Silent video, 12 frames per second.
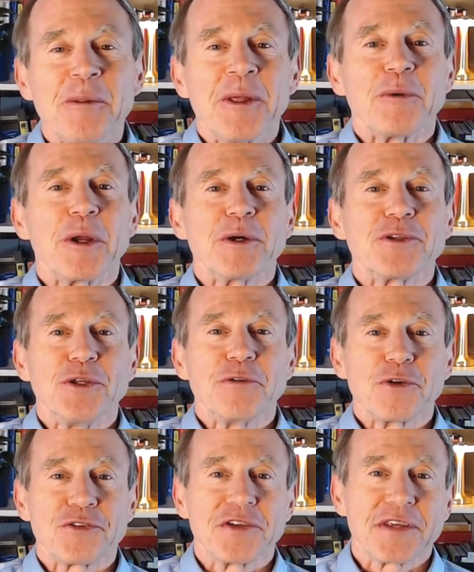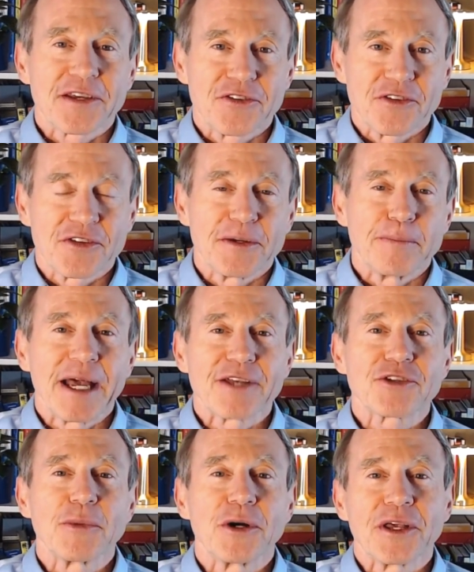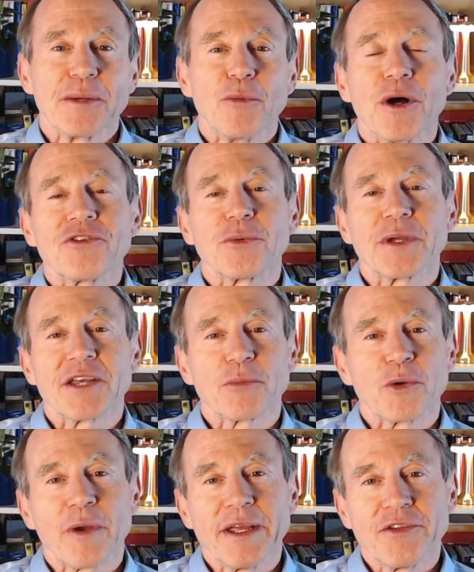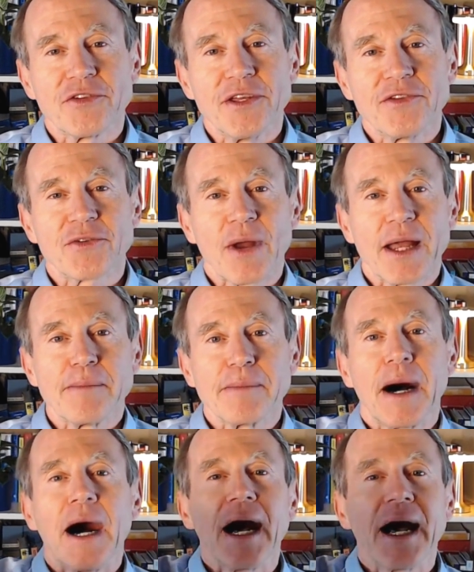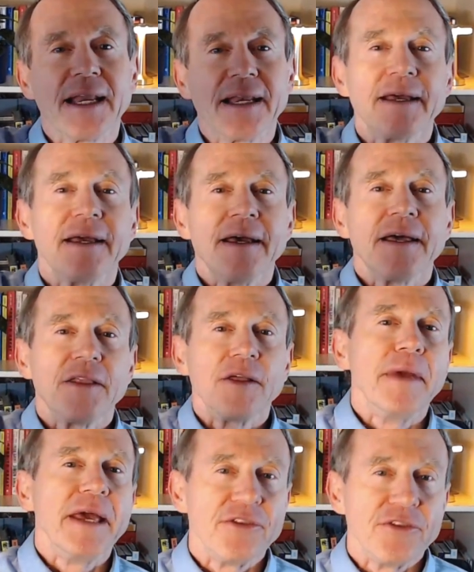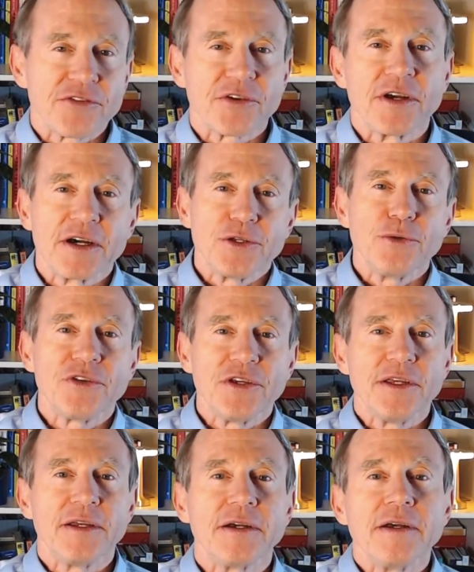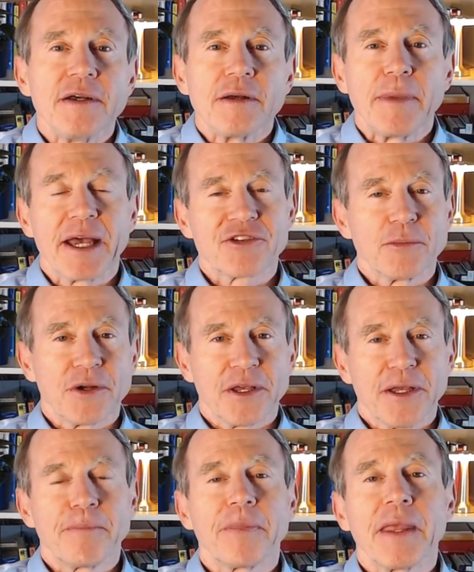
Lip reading: we went to University of Texas basketball game once. We got some great seats right behind the men's UT basketball game.